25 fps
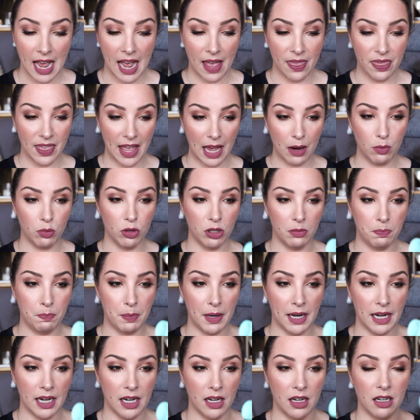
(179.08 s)
And that would
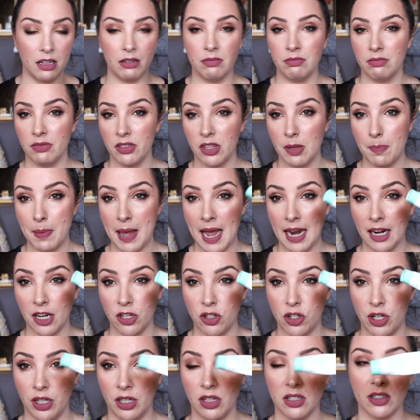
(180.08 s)
be the package,
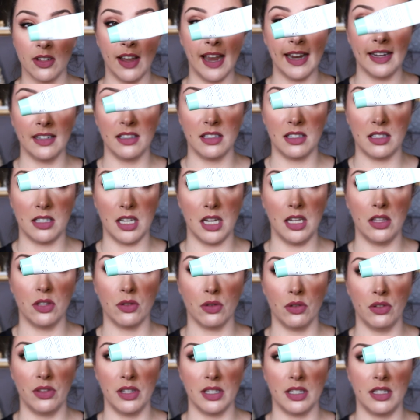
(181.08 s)
because I can see
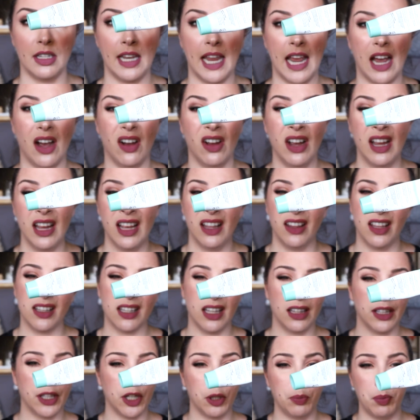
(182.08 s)
through this now. There's
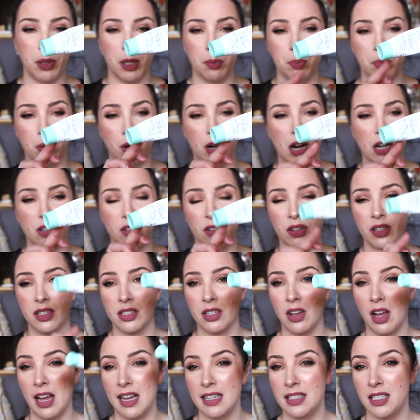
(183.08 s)
a little bit of product on the
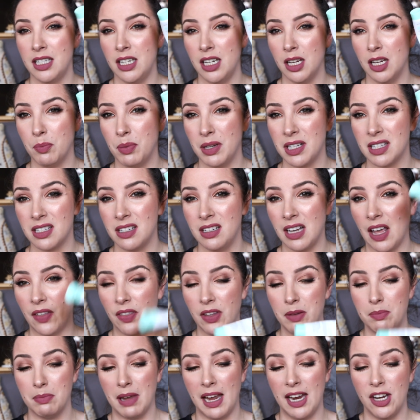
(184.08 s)
sides but it's
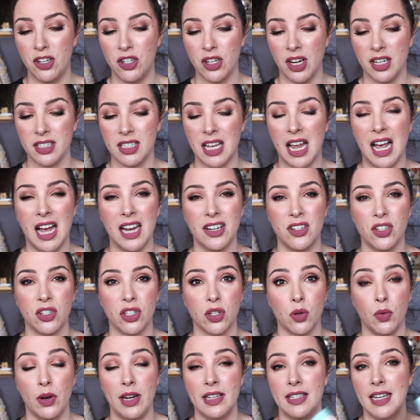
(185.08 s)
nothing major. It's hard to
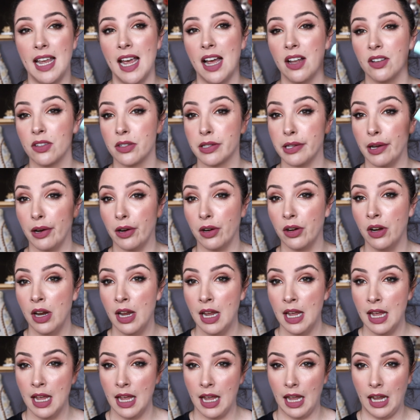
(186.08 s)
squeeze out, so
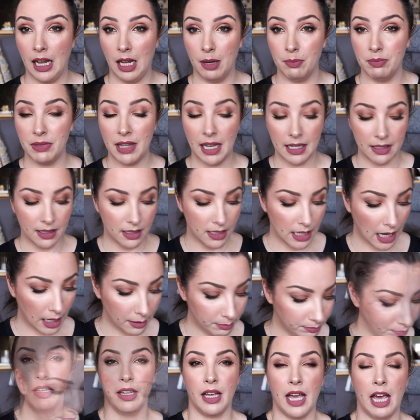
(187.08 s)
um, that's
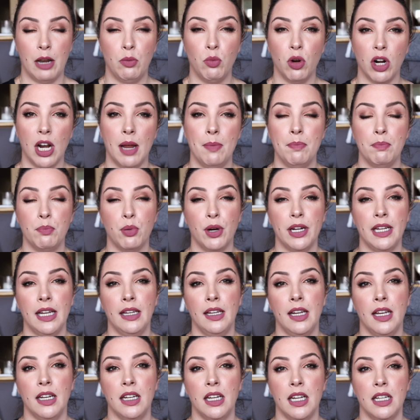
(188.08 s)
done. And what I'm
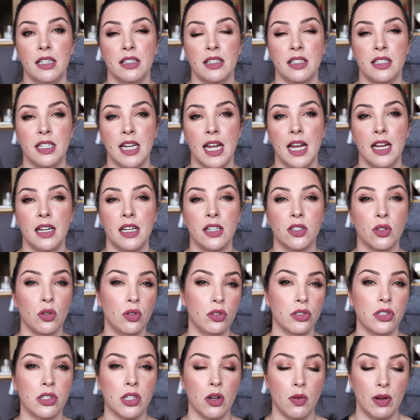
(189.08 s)
bringing in instead is
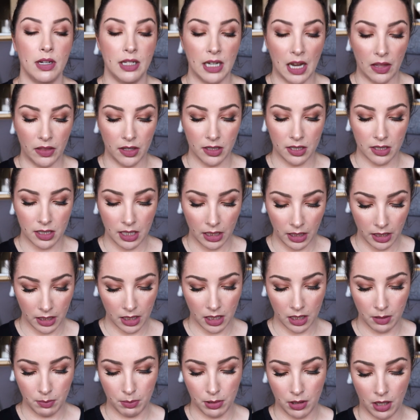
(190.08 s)
also another
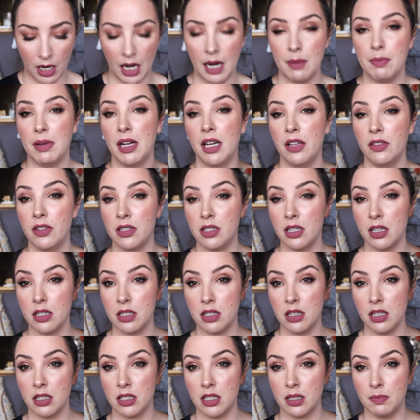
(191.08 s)
silicone primer. This
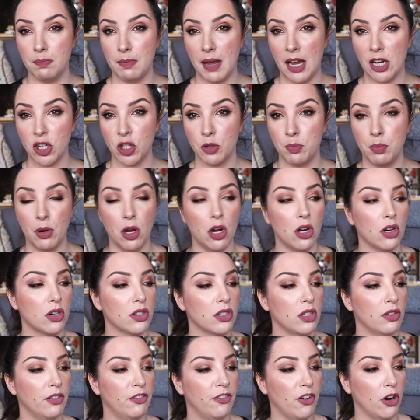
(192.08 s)
is the
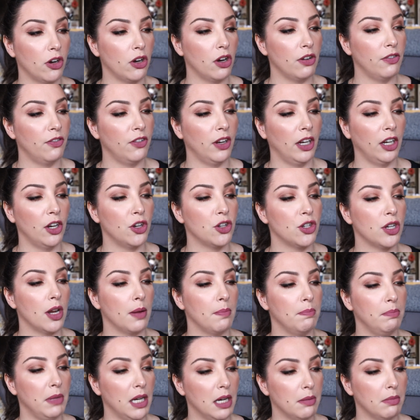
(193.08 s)
Smashbox Photo Finish
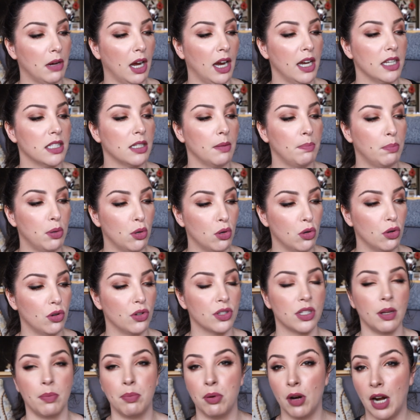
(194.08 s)
Minimize
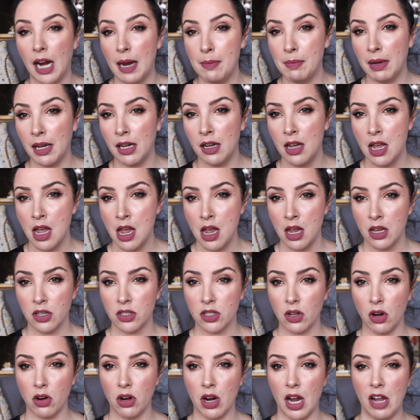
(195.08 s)
Pores Primer.
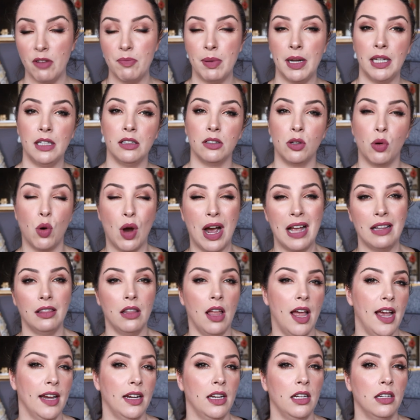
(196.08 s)
So I've been quite
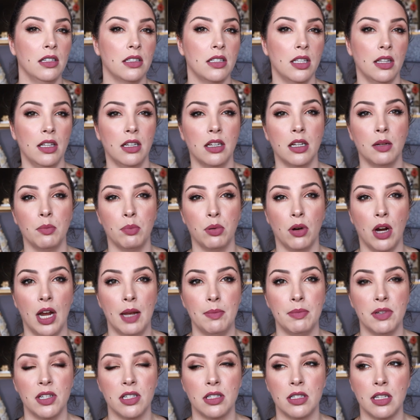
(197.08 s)
liking silicone
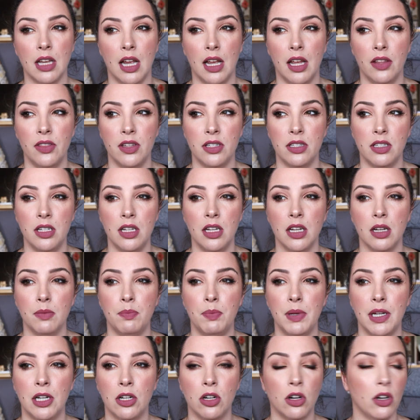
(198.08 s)
primers uh, this year
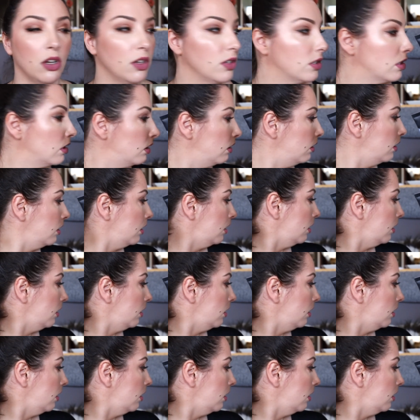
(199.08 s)
because,